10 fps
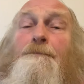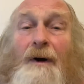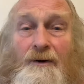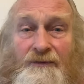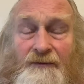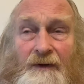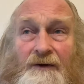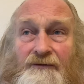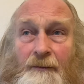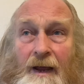both of
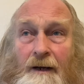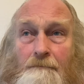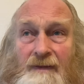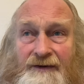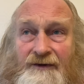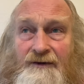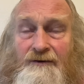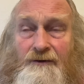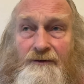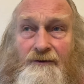those men, Mr.
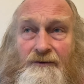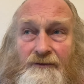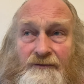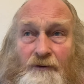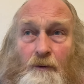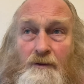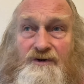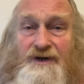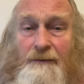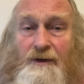George
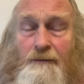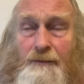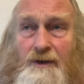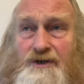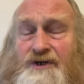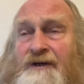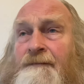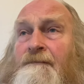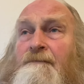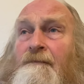W. Bush,
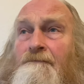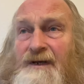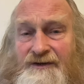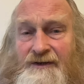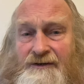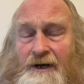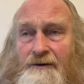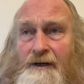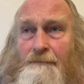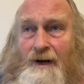Mr.
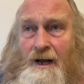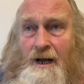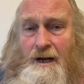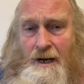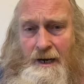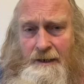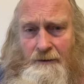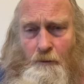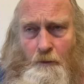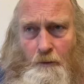Tony Blair, and
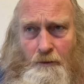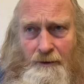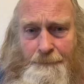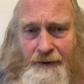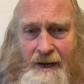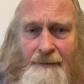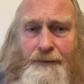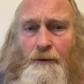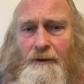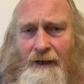all the
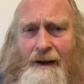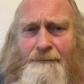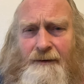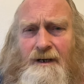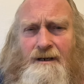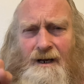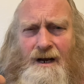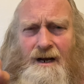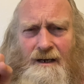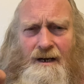people clapping,
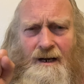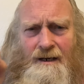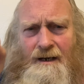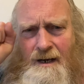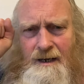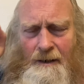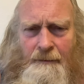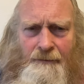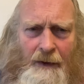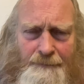yay, yay, yay,
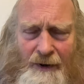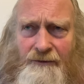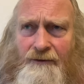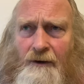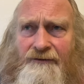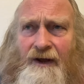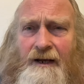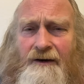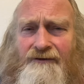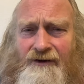they both got
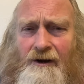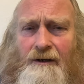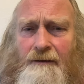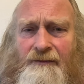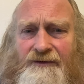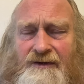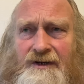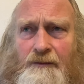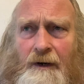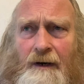second terms. This
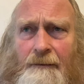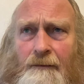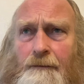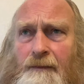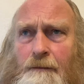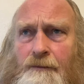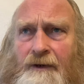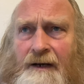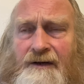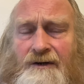is where I'm
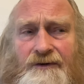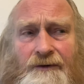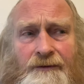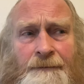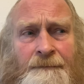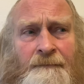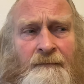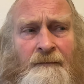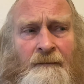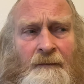getting
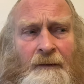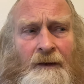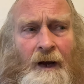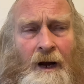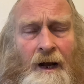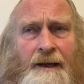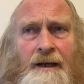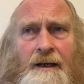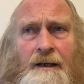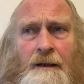
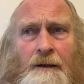to.